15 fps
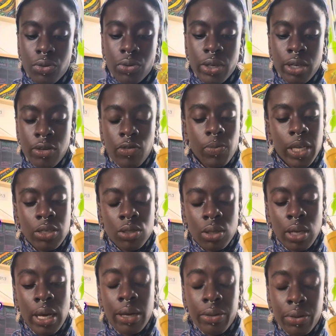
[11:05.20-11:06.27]
Three of
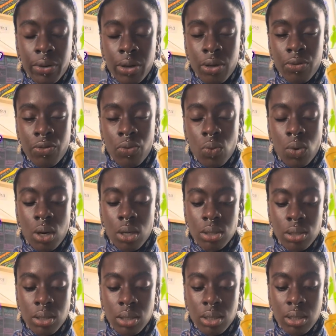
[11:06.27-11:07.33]

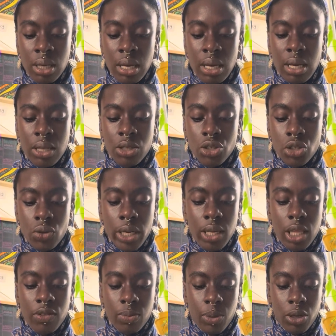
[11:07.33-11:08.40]
Wands. The strength
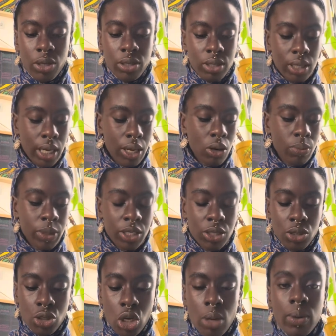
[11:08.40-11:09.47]
of a person cannot be
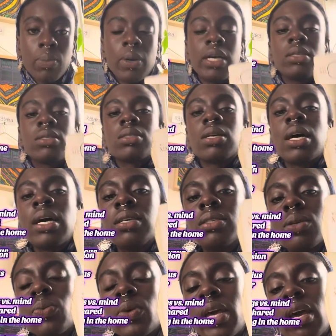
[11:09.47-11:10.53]
determined by size.
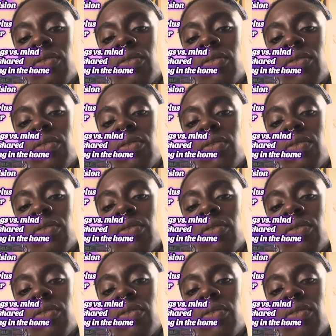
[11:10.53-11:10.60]
And we have